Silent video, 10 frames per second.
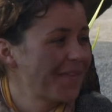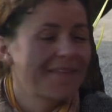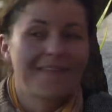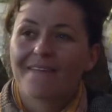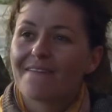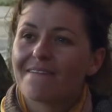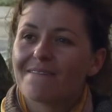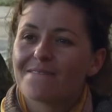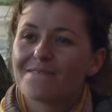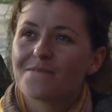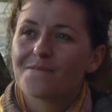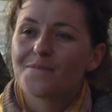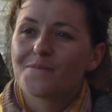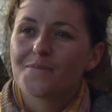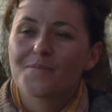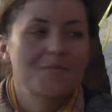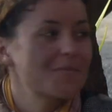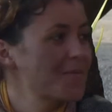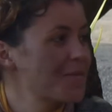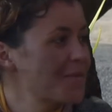
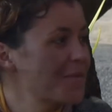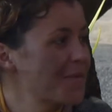[no speech]